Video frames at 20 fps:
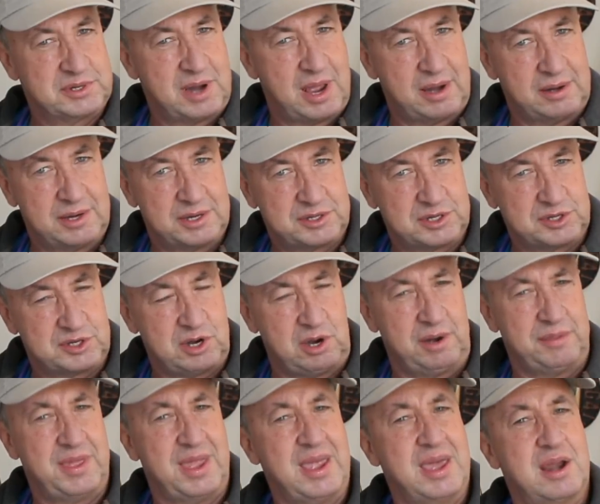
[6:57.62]
not necessary.
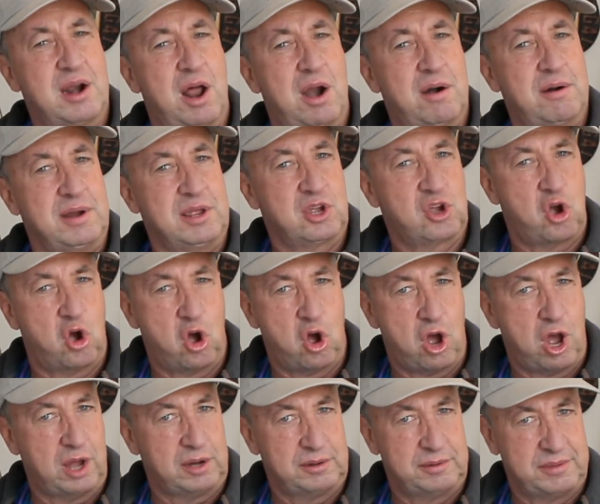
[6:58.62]
They had already
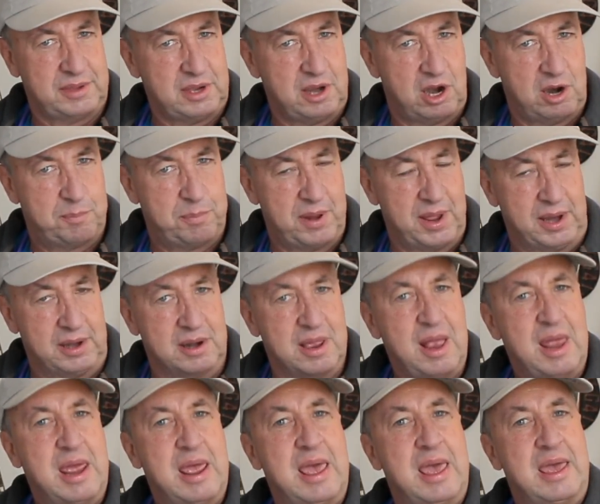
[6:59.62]
caught the airplane.
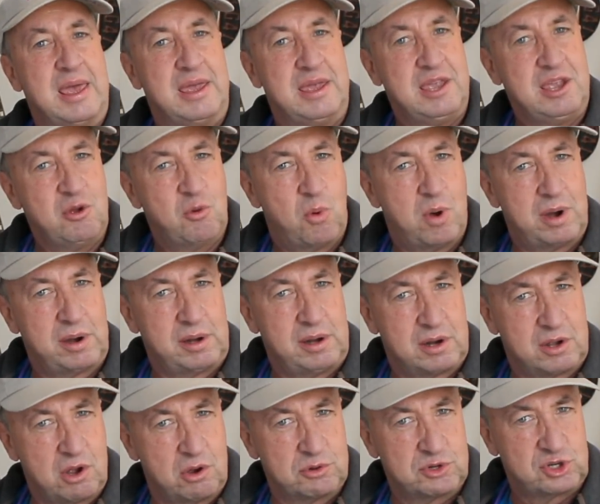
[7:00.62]
He wanted to
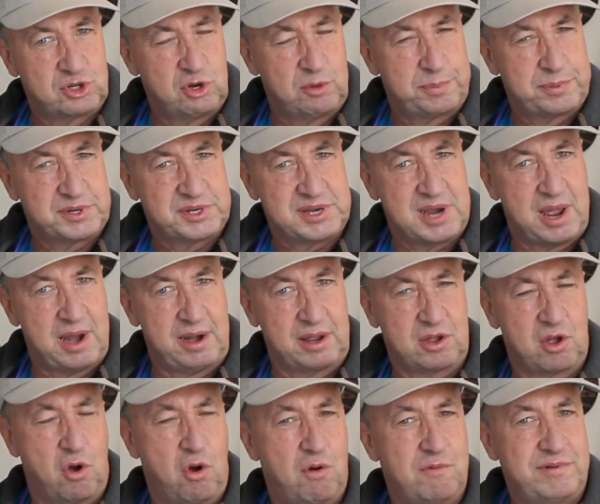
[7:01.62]
go
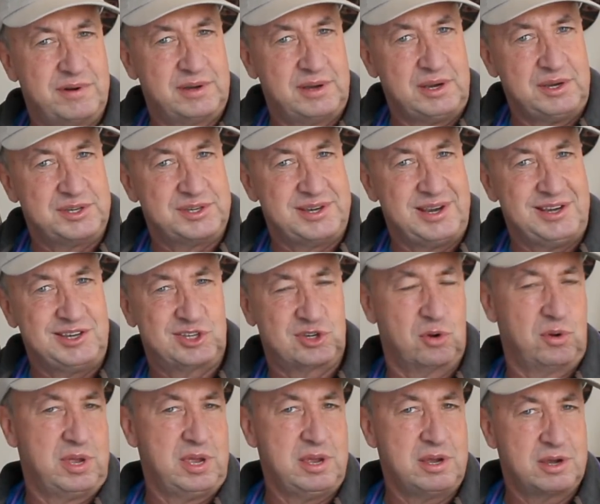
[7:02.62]
supersonic over DC so
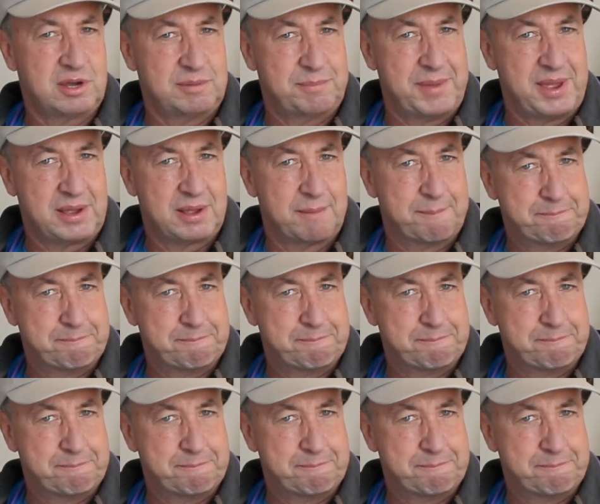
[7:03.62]
he could make a